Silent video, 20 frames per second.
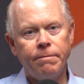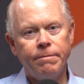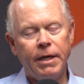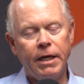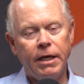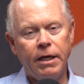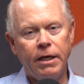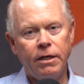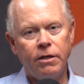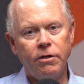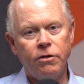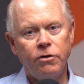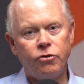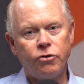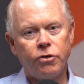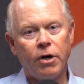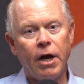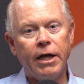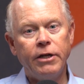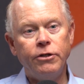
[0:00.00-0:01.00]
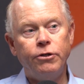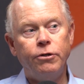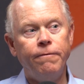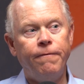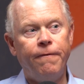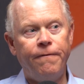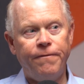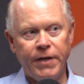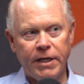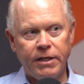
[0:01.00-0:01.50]
in trying to
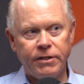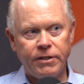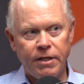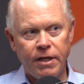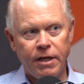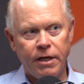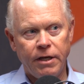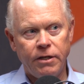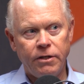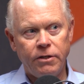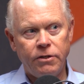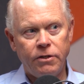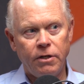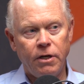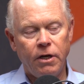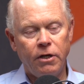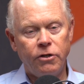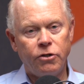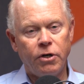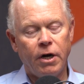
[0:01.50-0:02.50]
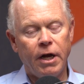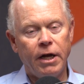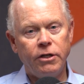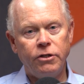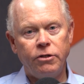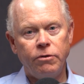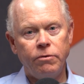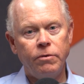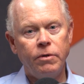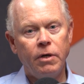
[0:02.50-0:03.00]
fix things and trying
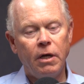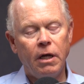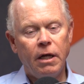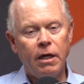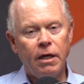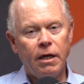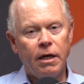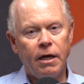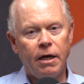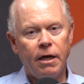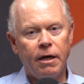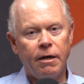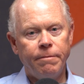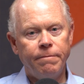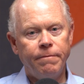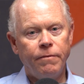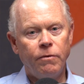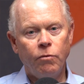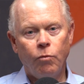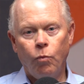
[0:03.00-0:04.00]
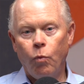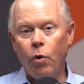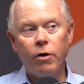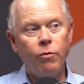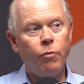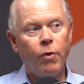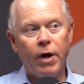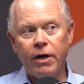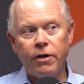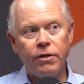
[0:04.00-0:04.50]
to
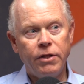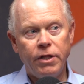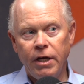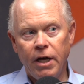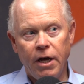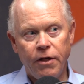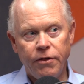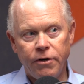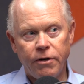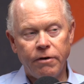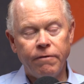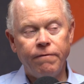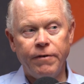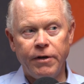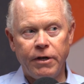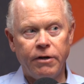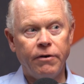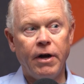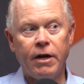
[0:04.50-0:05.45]
one way or the other figure